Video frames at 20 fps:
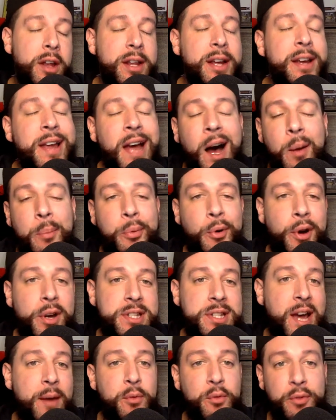the
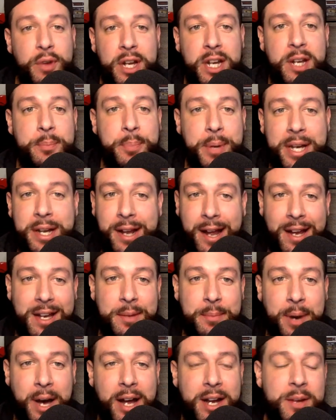Cowboys haven't really beat
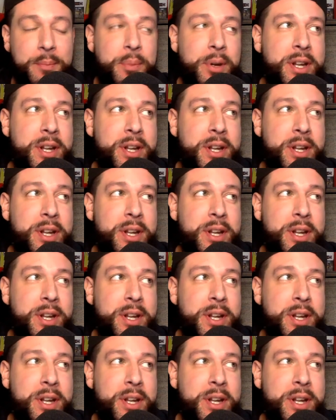anybody.